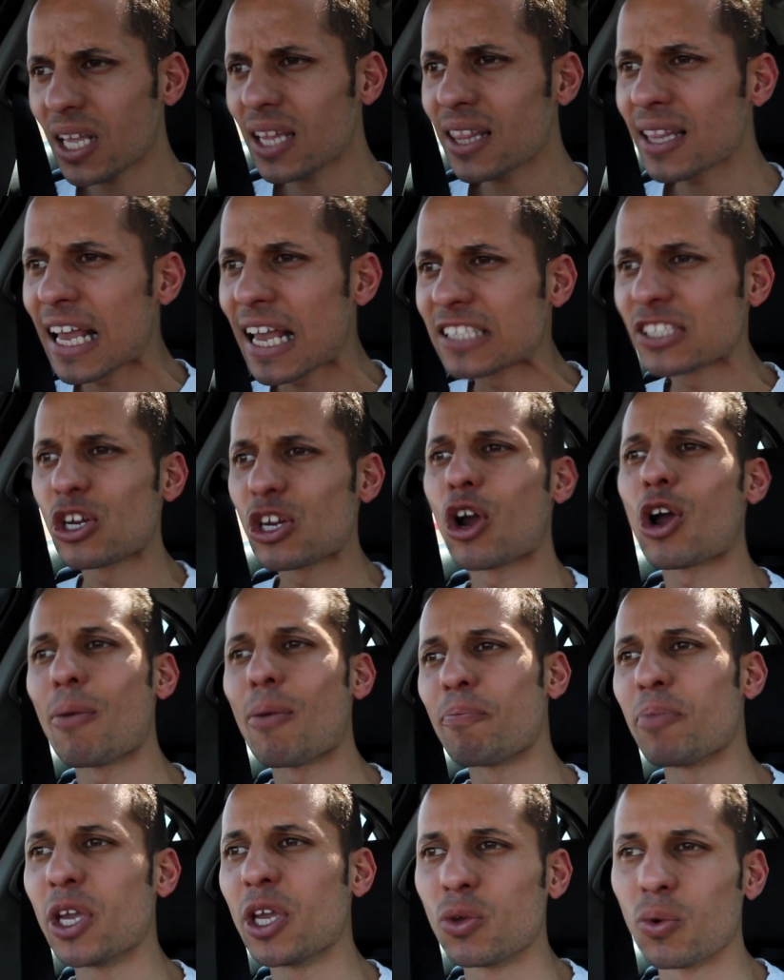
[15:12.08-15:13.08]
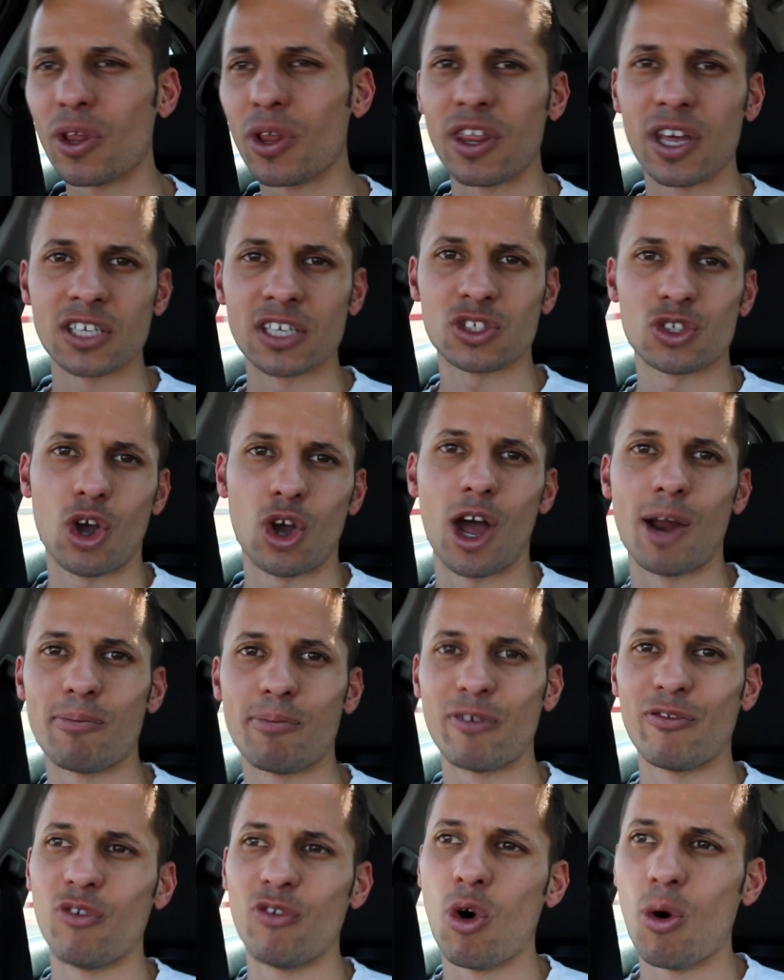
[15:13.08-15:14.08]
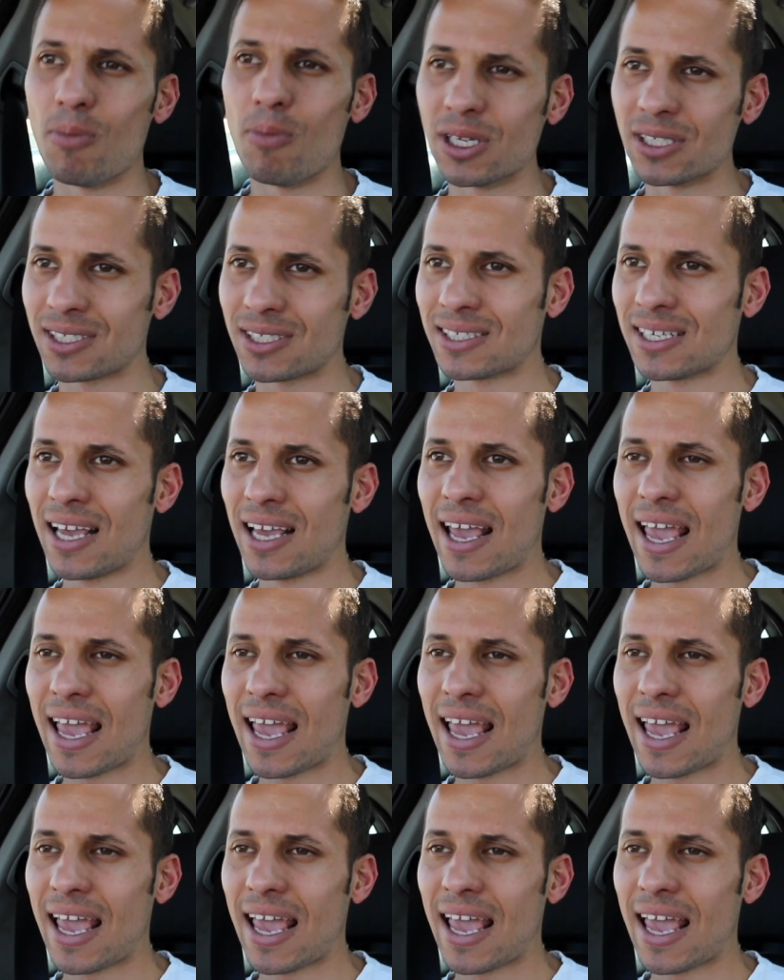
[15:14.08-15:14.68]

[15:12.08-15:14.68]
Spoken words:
that's gonna compete with this on performance.